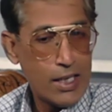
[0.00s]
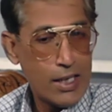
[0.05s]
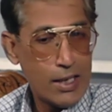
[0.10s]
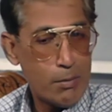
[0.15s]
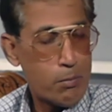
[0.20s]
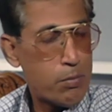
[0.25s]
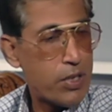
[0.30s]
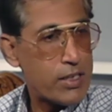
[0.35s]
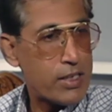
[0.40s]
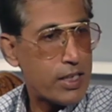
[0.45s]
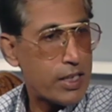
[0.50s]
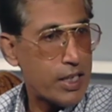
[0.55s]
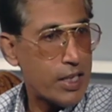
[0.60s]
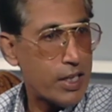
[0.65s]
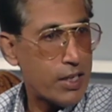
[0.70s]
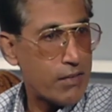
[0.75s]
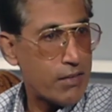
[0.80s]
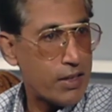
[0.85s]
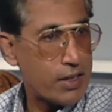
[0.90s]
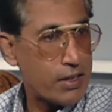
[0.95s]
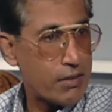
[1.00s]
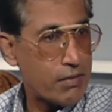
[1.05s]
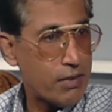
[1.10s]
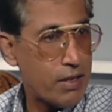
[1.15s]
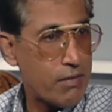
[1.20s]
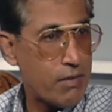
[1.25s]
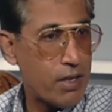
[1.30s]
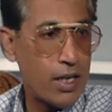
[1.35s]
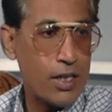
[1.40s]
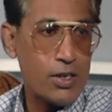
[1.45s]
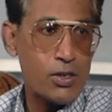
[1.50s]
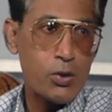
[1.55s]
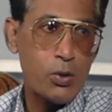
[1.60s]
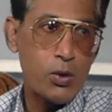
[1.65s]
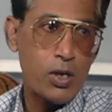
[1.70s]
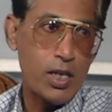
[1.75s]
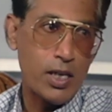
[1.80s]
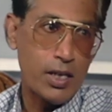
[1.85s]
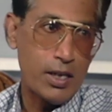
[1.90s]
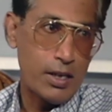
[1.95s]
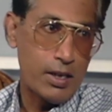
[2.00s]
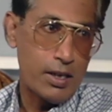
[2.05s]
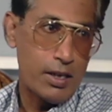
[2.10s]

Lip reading: The basic need of that safai wala is to clean.